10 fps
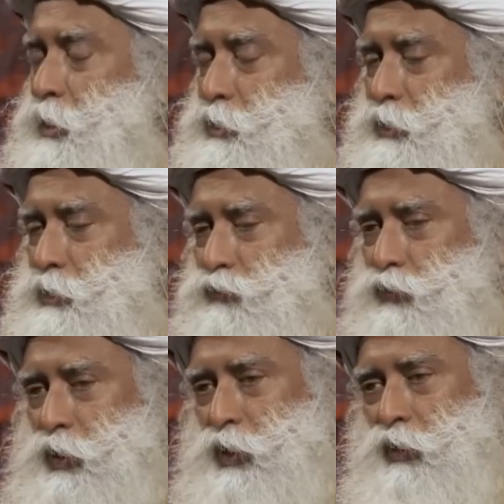Is it
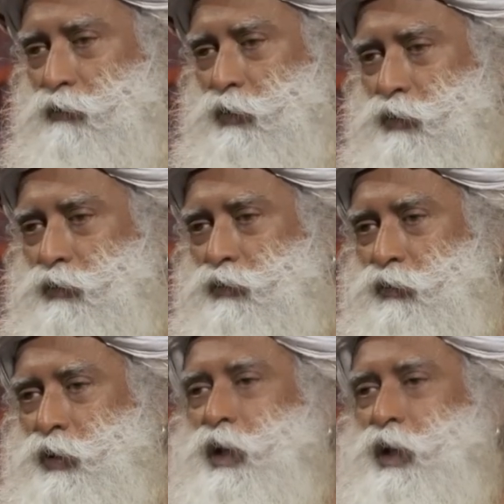working for you?